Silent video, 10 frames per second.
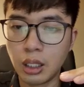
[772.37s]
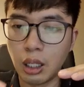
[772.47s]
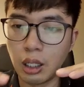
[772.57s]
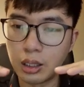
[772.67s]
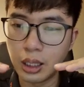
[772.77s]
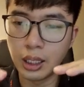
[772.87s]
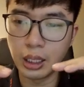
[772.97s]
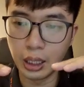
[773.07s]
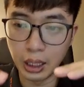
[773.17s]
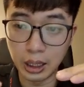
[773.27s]
See
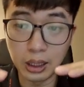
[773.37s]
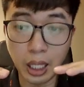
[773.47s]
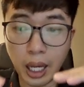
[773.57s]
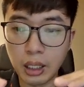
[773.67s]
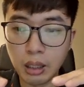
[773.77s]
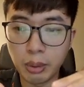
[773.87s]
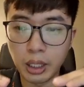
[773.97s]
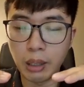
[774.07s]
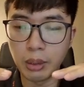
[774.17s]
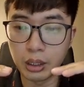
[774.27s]
it's either
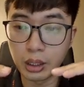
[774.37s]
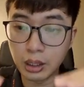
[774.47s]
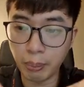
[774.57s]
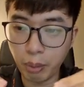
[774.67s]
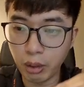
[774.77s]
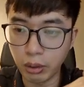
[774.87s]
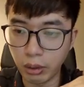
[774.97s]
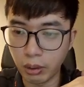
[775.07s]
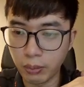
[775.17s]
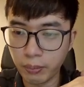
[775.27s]
become a support or
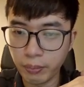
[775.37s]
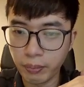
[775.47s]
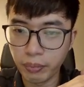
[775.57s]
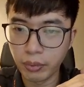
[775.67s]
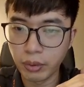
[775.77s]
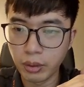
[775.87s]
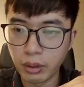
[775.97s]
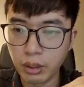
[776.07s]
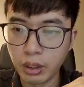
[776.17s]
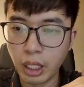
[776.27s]
not.
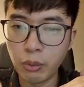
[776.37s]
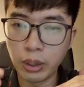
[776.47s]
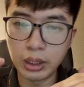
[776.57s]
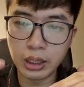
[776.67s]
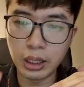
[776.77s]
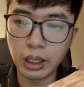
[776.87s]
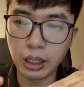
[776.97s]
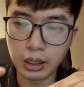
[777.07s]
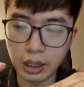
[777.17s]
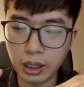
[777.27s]
Then we see a
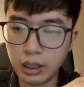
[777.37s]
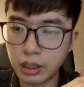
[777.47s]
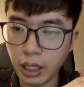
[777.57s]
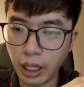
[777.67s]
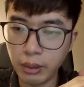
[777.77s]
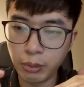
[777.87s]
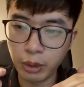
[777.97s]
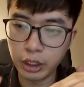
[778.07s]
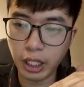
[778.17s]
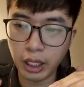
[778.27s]
certain sign,
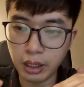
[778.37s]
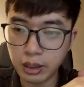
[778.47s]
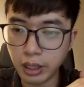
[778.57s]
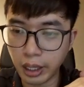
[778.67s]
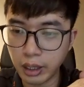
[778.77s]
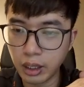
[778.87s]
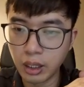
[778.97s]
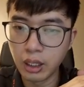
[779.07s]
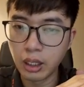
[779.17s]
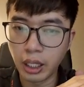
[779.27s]
bullish candle sign,
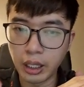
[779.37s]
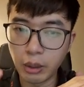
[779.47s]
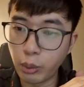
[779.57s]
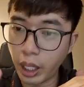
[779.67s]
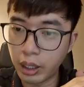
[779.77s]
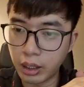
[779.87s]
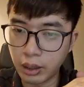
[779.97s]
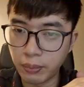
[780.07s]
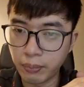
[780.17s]
and then we enter.